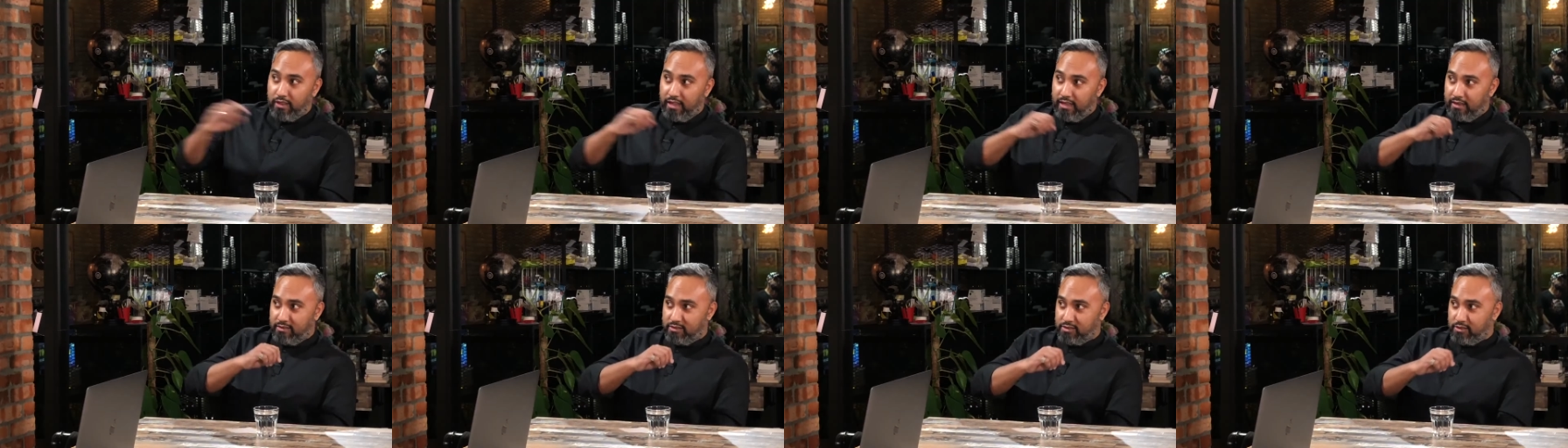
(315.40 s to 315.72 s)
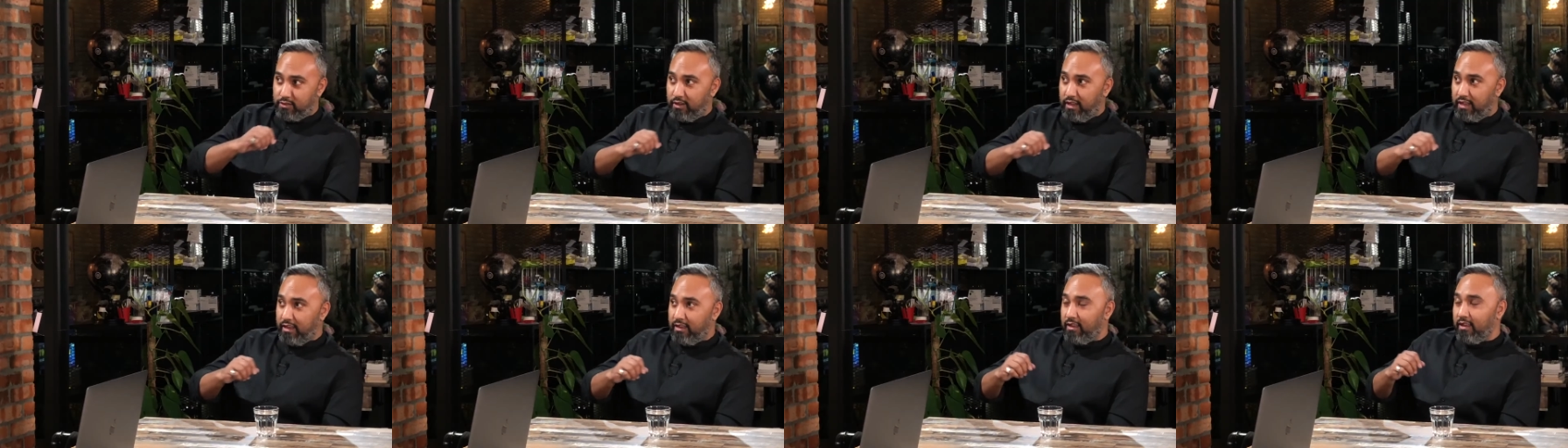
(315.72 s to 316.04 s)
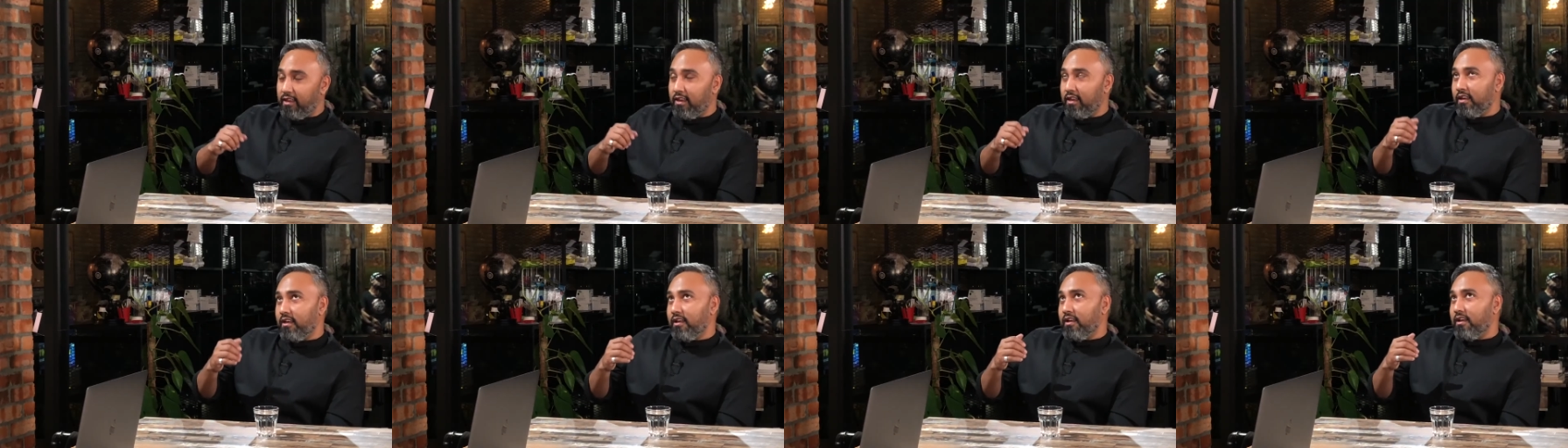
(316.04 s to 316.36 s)
to go there. So okay. like,
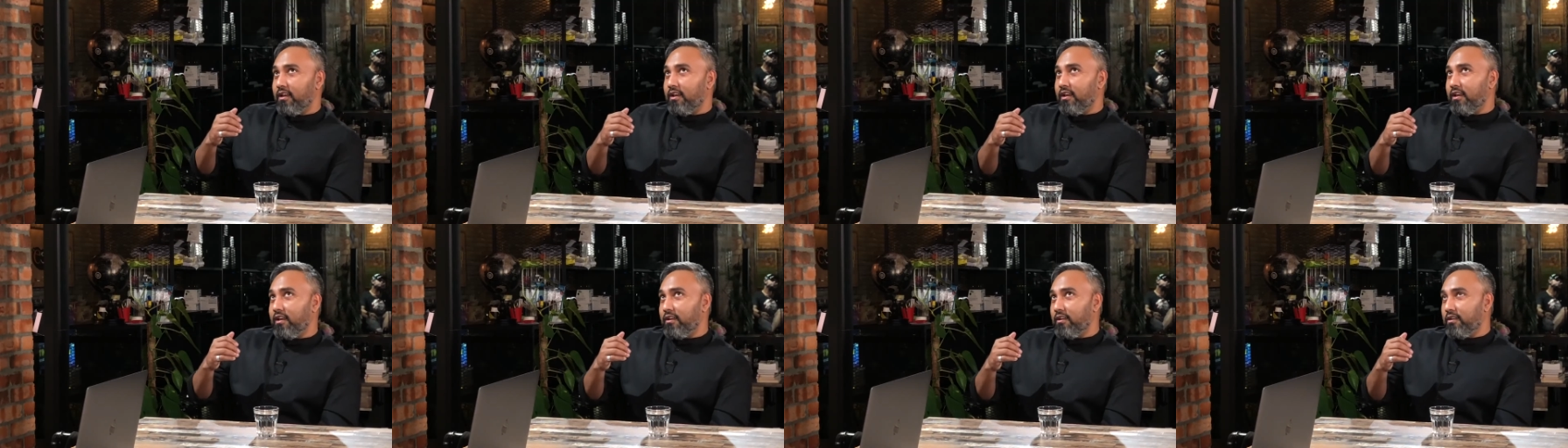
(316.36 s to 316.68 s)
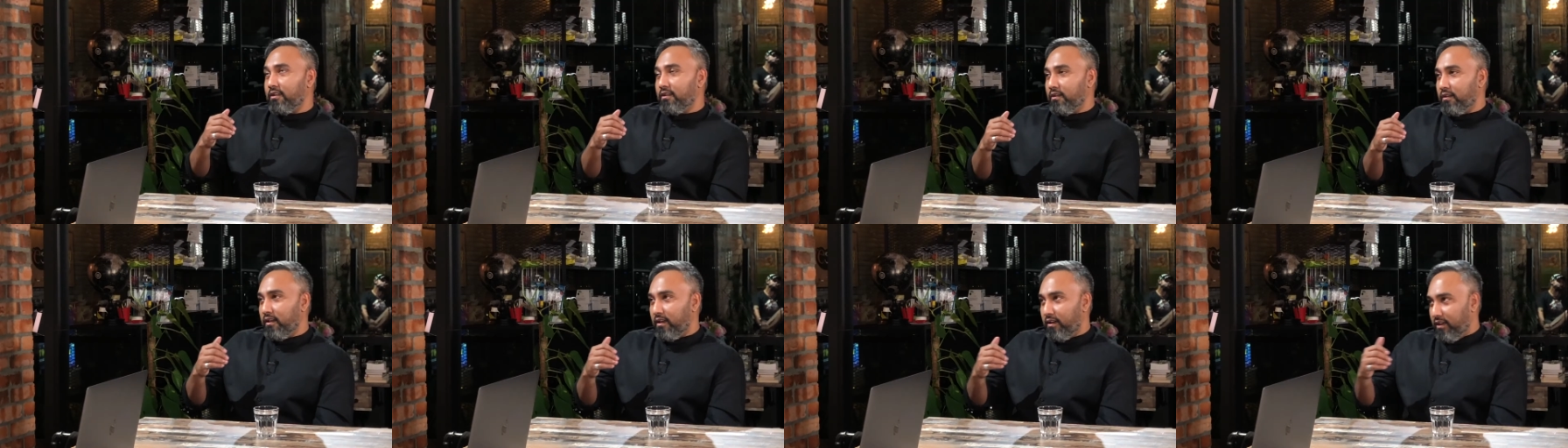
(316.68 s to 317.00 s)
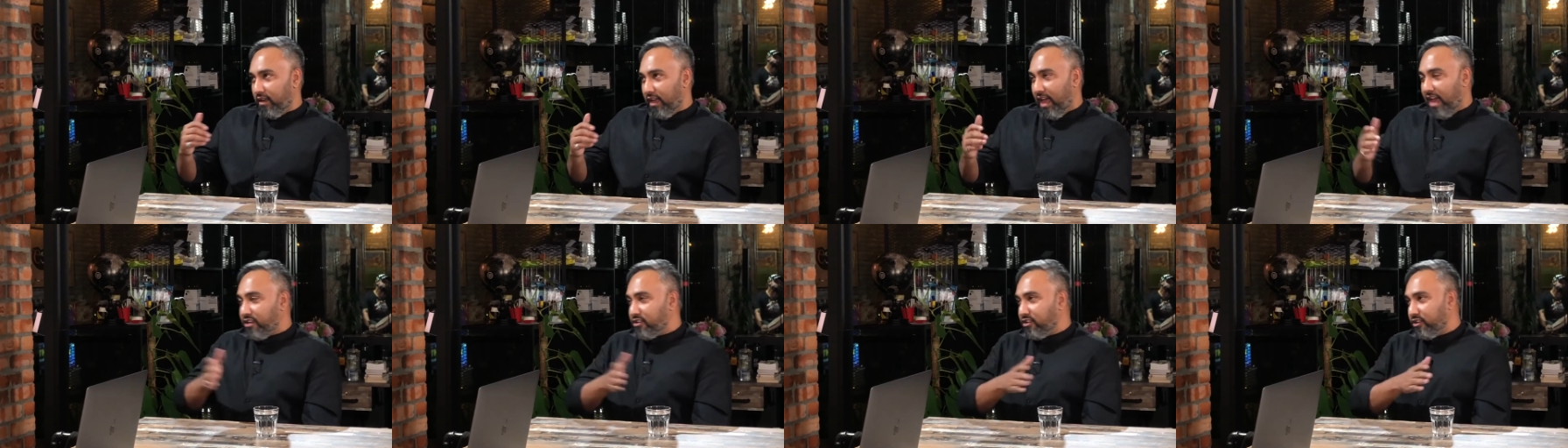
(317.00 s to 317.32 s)

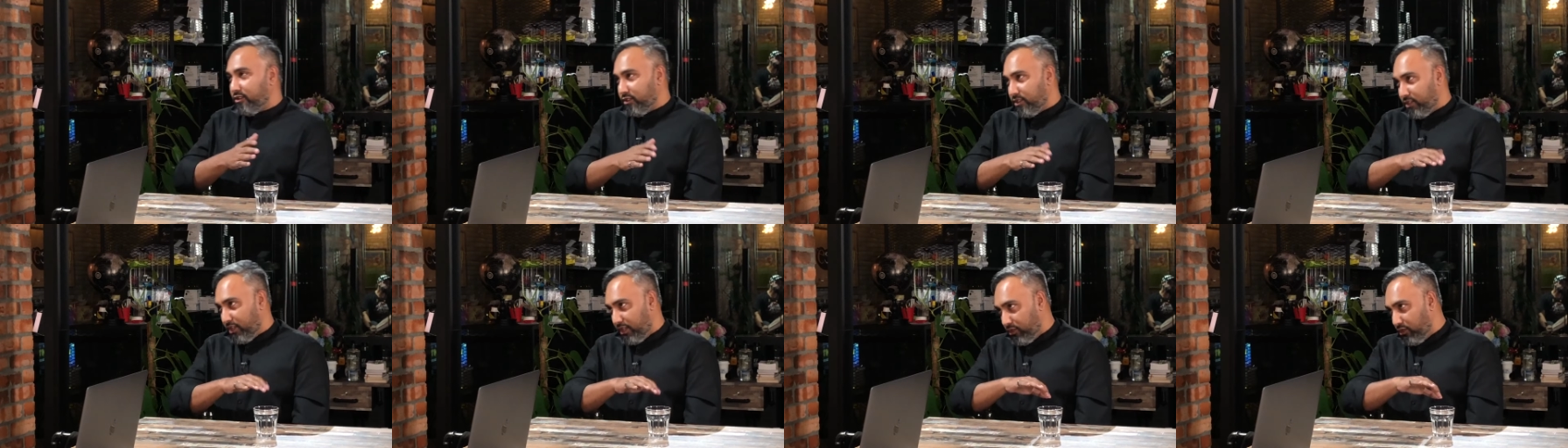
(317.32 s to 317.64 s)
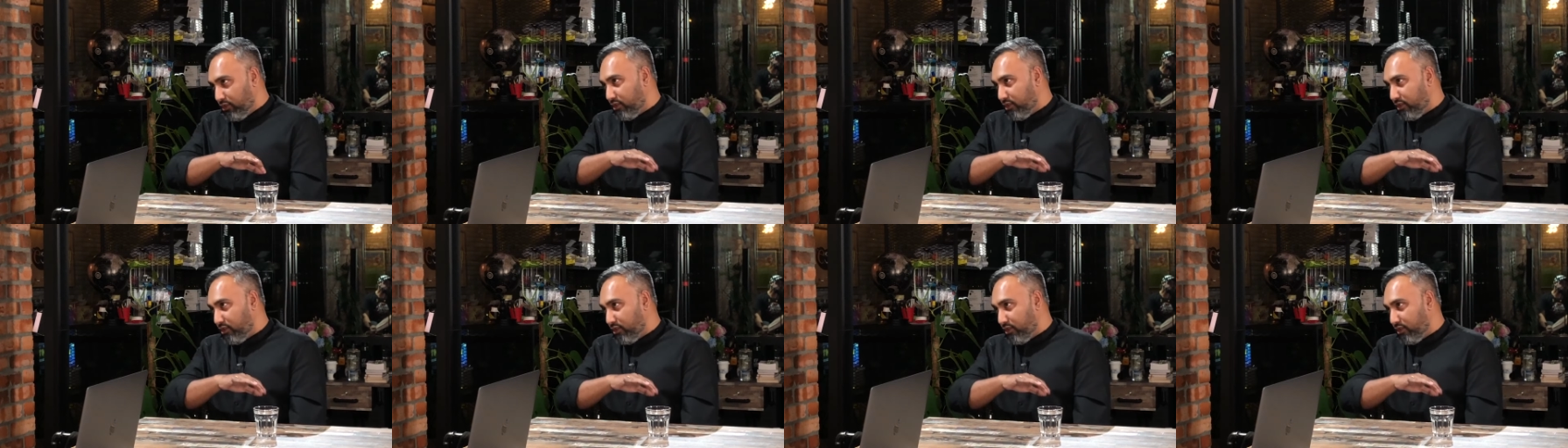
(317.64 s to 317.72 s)
actually it, it,